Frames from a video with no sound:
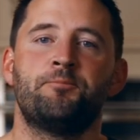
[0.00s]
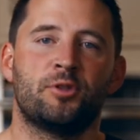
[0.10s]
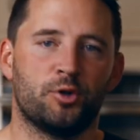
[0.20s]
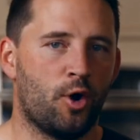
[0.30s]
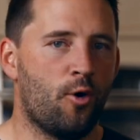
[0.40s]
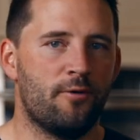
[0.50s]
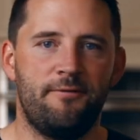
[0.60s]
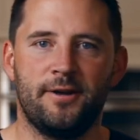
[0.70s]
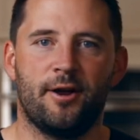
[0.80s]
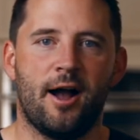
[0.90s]
to go and
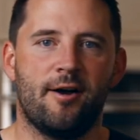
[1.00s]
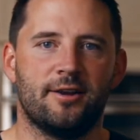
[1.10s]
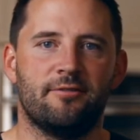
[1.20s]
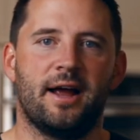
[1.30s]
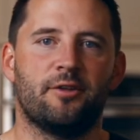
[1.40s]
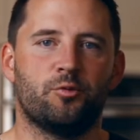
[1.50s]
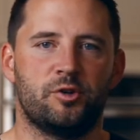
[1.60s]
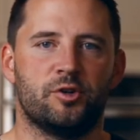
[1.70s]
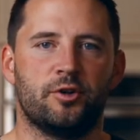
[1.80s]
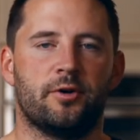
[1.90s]
figure out in advance
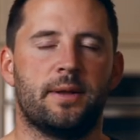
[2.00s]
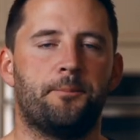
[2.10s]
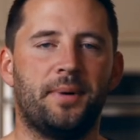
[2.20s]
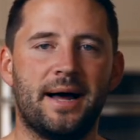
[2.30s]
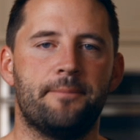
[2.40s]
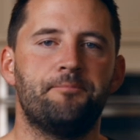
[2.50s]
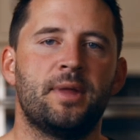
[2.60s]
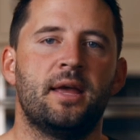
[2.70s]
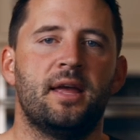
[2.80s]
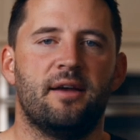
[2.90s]
what you're doing.
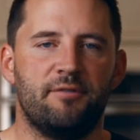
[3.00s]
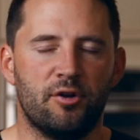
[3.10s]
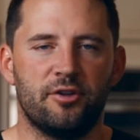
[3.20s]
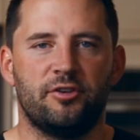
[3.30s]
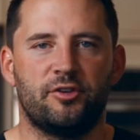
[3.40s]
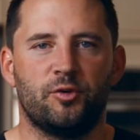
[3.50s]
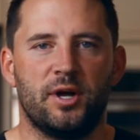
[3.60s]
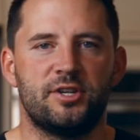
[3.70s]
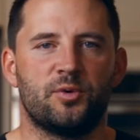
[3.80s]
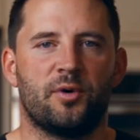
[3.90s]
But if you're in a
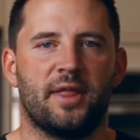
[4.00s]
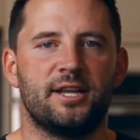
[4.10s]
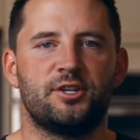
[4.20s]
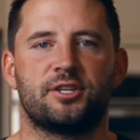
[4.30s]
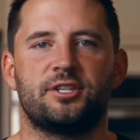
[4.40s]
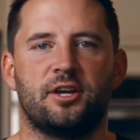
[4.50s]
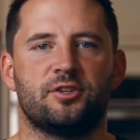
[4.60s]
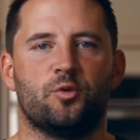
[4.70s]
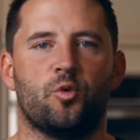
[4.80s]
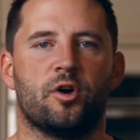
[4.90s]
situation where that just
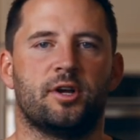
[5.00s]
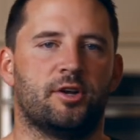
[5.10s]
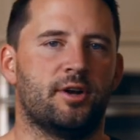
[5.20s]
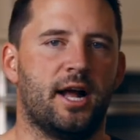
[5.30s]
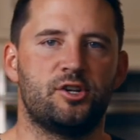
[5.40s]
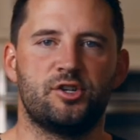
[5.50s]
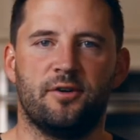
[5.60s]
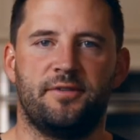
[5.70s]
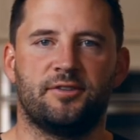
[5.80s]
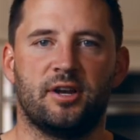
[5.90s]
doesn't work, you're not
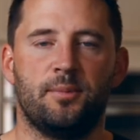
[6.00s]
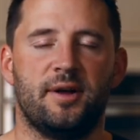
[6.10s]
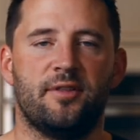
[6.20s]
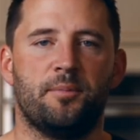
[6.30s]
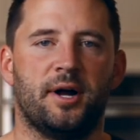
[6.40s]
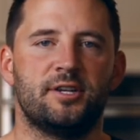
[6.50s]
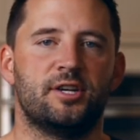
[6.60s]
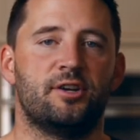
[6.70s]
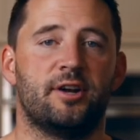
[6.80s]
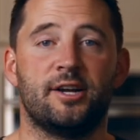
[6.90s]
sure if it's gonna be in the
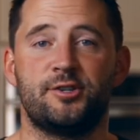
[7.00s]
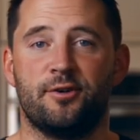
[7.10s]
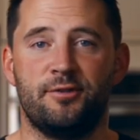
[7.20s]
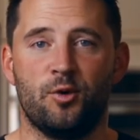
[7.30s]
budget, you're not sure if